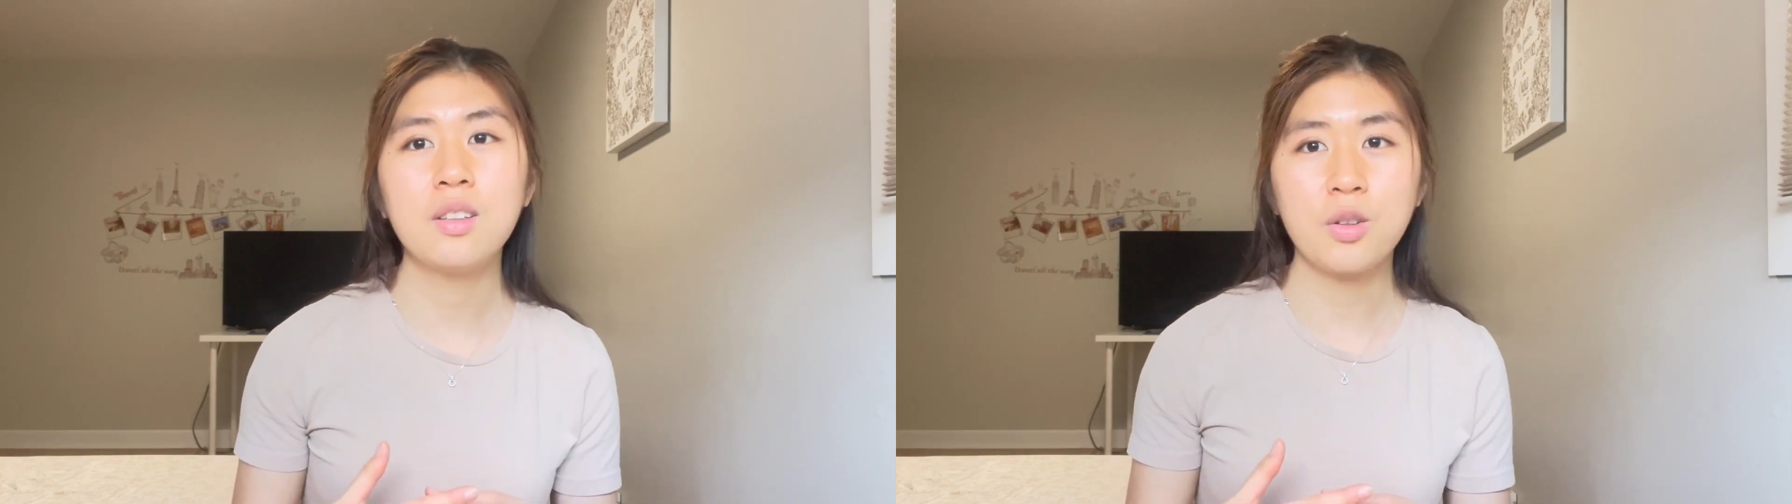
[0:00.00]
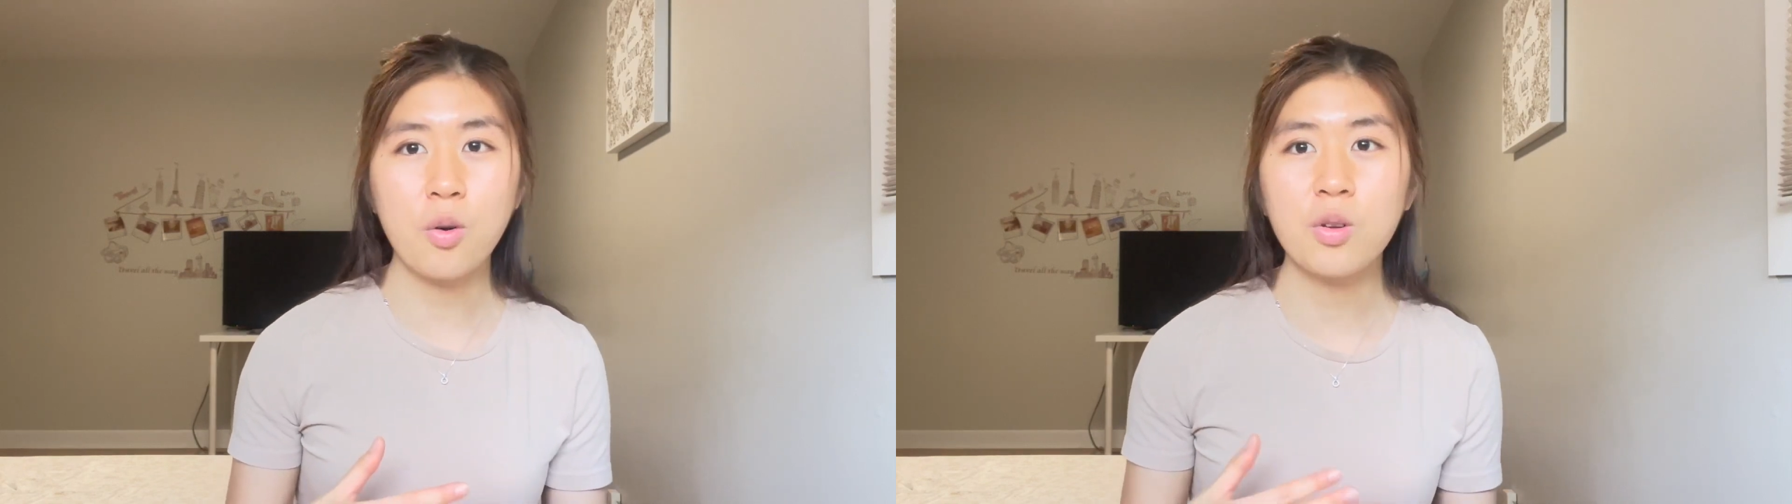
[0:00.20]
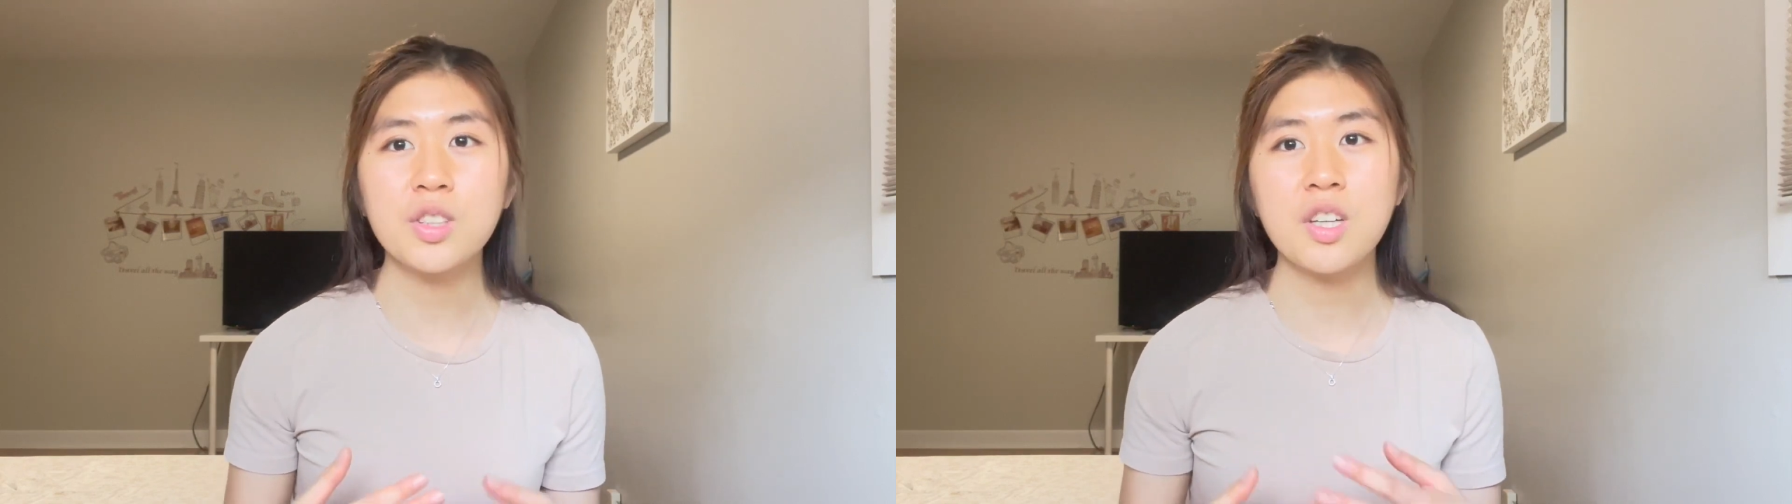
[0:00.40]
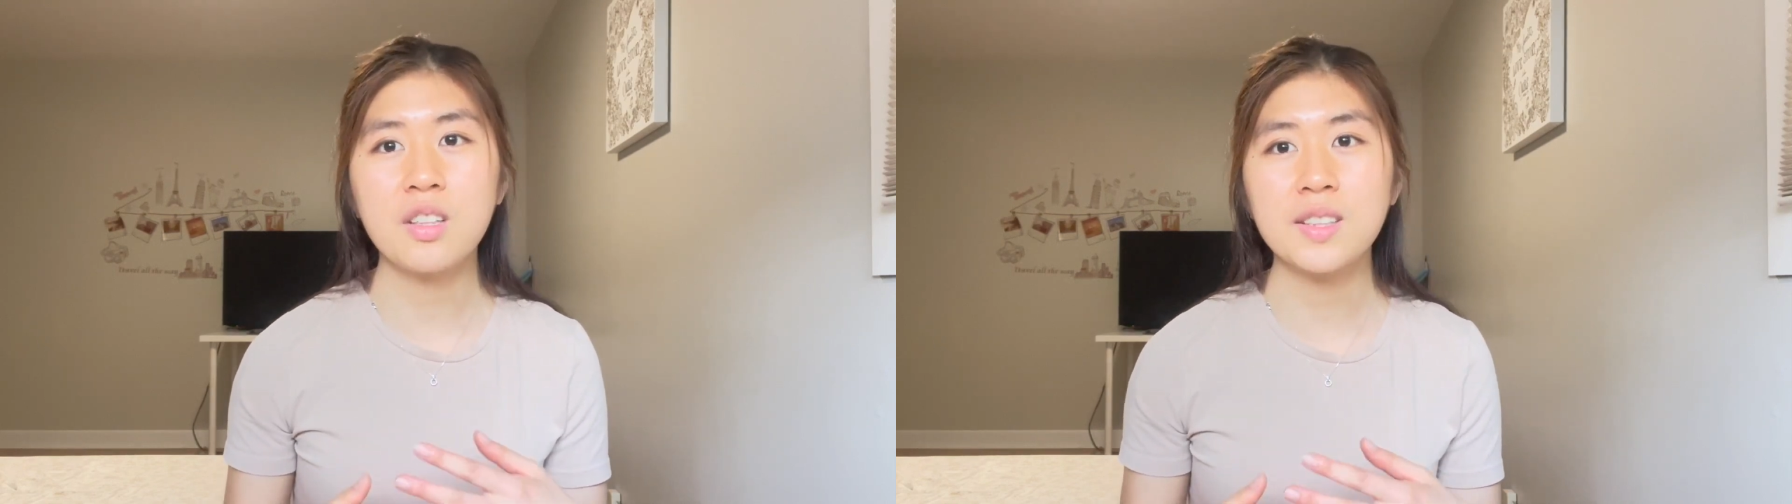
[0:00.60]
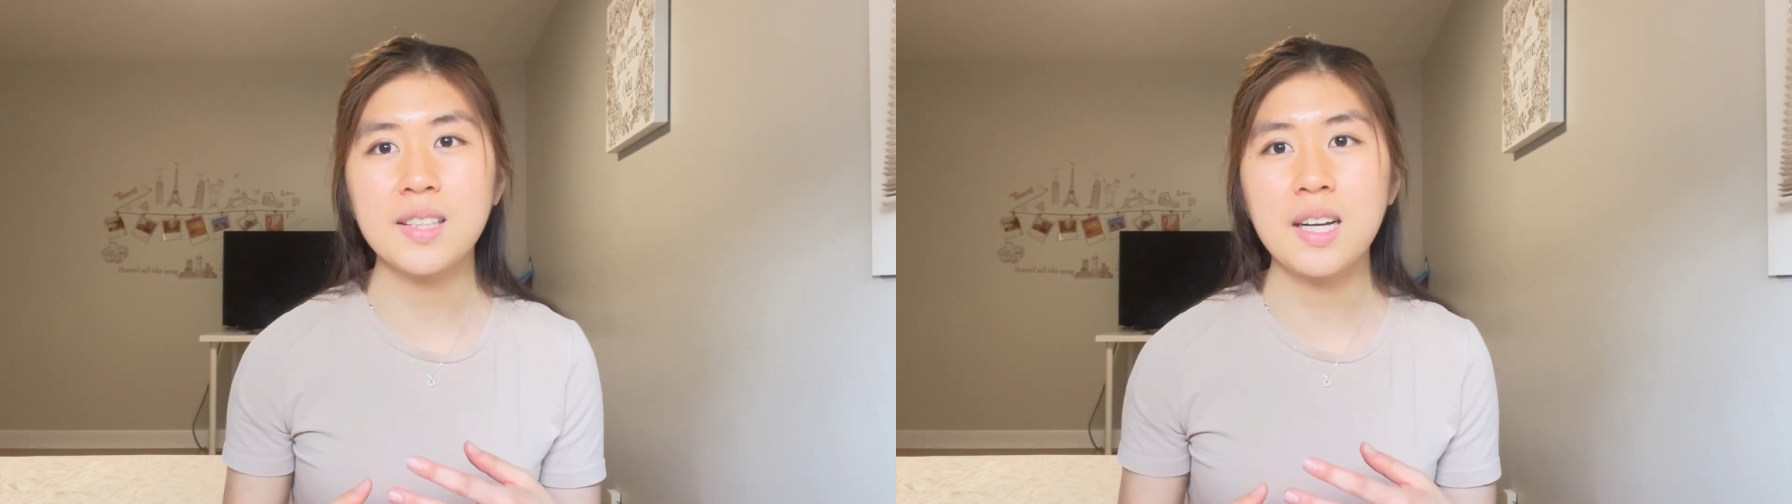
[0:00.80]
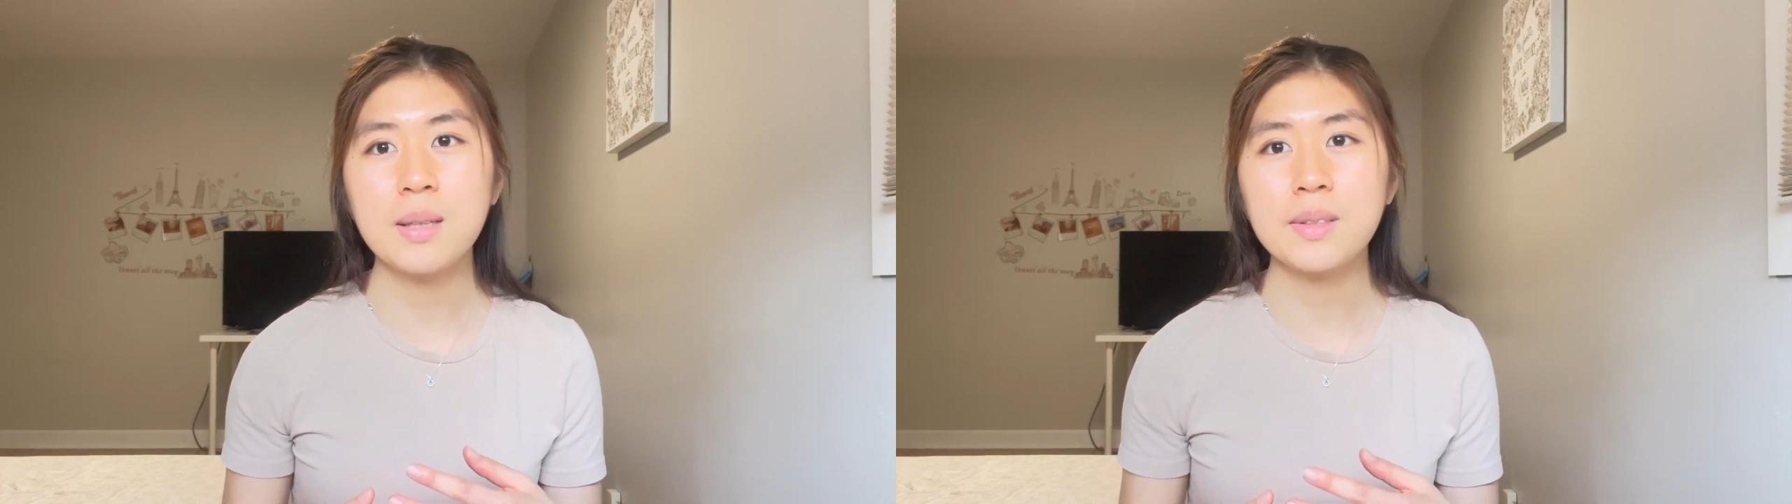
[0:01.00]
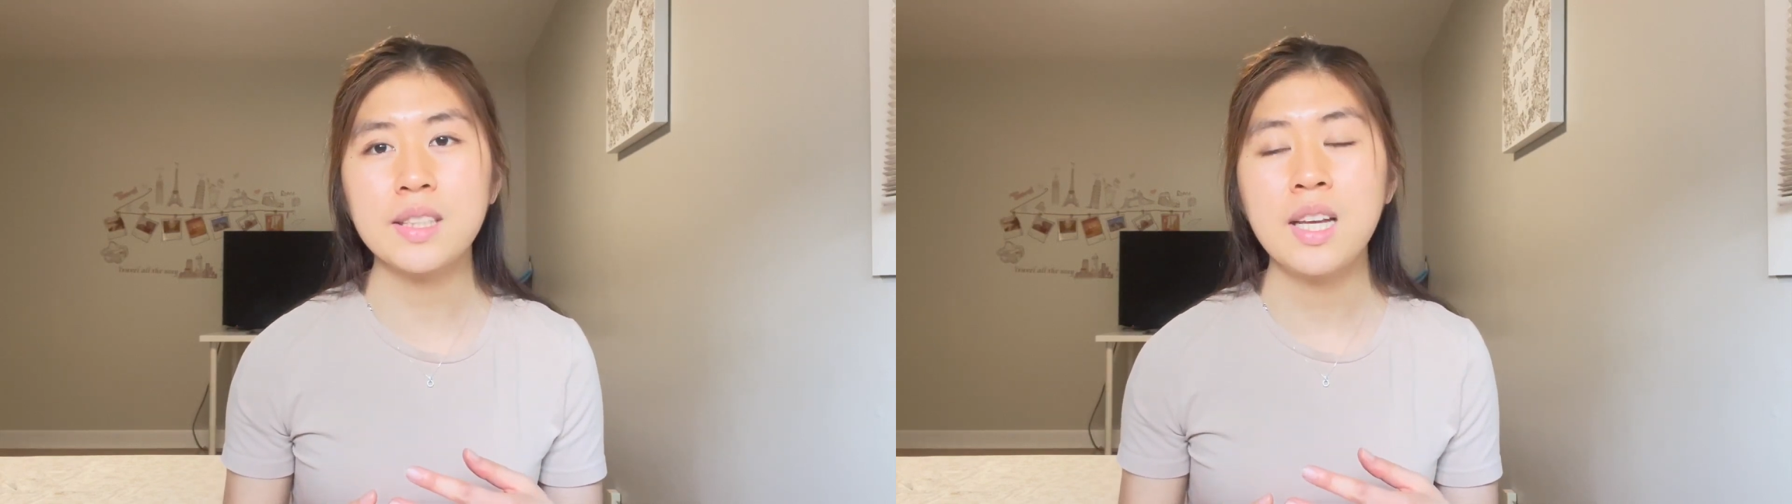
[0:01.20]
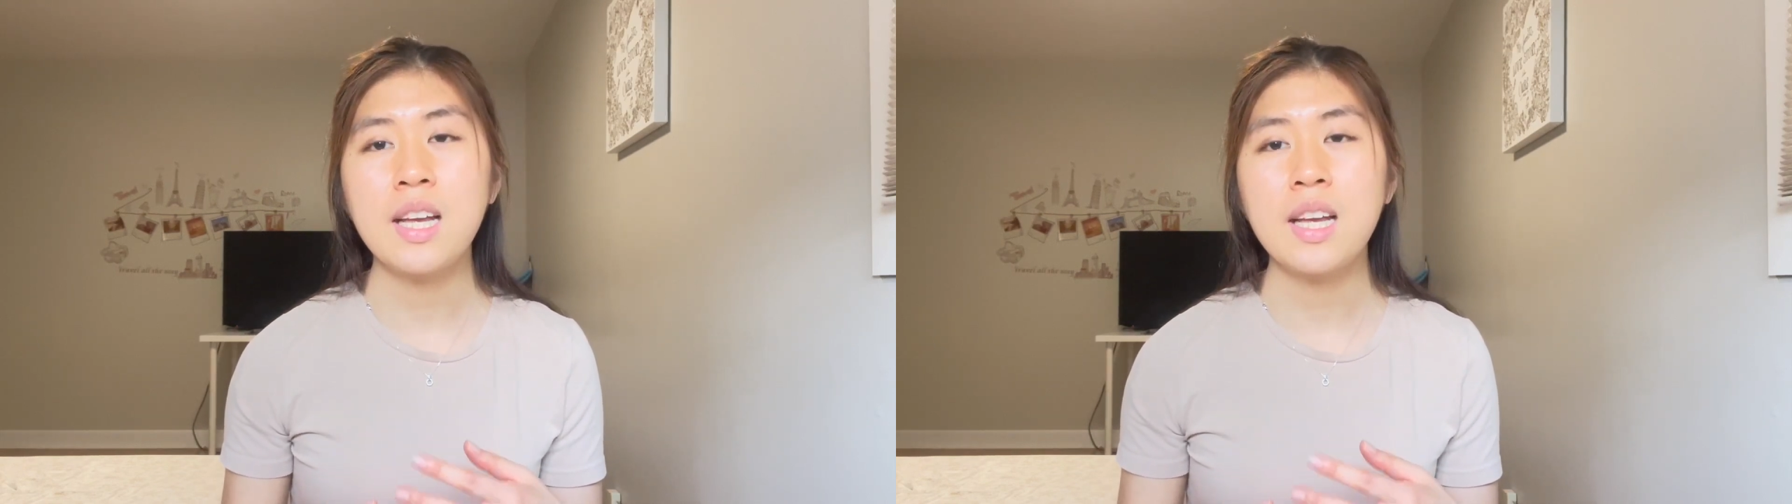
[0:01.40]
the course concepts